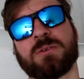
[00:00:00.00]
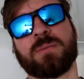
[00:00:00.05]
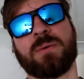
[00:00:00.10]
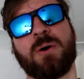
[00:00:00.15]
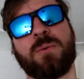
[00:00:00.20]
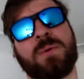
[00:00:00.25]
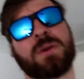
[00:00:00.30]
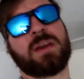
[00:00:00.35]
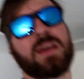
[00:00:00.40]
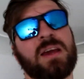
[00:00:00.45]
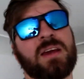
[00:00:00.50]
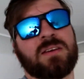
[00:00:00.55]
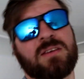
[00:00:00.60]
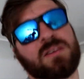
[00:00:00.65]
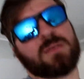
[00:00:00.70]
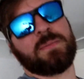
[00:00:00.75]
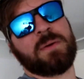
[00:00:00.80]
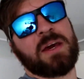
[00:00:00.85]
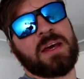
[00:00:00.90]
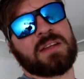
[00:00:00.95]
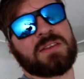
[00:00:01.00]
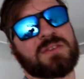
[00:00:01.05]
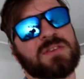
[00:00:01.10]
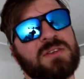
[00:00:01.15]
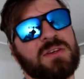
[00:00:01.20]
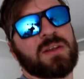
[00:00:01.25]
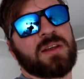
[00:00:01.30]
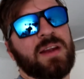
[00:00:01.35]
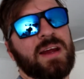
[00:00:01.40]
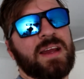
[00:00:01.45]
I'm hoping to get into the pits
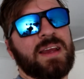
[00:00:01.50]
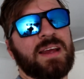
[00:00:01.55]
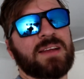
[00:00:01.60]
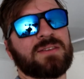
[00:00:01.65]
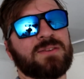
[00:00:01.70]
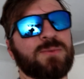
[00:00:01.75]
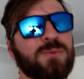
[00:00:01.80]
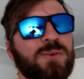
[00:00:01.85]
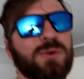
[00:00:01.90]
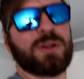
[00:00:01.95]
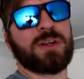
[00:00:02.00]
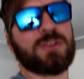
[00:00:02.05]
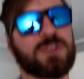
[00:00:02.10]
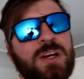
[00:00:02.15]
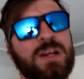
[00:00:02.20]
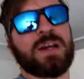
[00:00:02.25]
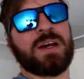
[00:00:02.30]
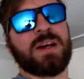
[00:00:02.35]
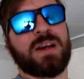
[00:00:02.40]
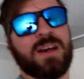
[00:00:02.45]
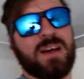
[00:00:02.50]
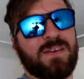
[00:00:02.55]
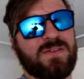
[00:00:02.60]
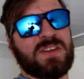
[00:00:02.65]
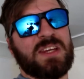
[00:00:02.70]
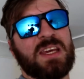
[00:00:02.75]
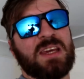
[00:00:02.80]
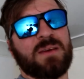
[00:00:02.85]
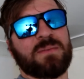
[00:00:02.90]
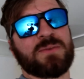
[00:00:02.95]
so that I can get some footage of
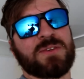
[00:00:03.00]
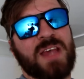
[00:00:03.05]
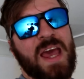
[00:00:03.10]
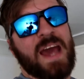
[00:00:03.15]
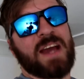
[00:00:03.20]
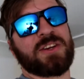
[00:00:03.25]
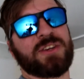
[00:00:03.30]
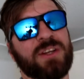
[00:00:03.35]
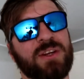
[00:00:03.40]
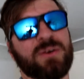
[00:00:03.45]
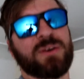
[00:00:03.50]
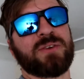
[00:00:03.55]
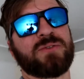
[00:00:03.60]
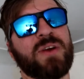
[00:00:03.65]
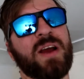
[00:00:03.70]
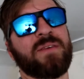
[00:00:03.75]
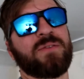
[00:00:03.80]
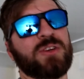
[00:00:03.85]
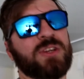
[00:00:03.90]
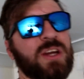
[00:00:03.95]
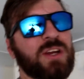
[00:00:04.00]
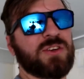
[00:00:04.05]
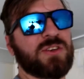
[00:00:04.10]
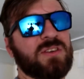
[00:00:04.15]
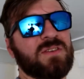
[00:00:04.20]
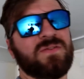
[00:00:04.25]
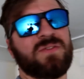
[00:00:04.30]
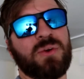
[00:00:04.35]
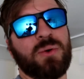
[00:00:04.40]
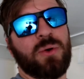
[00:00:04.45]
teams actually doing driver
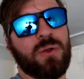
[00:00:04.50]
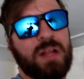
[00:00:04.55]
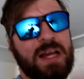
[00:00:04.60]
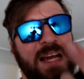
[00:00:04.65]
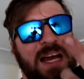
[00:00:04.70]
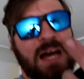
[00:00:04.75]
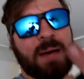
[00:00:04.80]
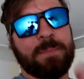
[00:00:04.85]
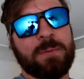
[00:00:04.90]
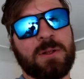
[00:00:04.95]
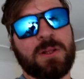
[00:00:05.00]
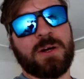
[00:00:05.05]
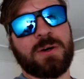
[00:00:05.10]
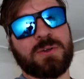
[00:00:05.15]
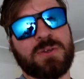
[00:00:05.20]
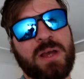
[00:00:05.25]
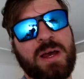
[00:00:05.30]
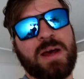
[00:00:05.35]
changes and fuel, like, up close.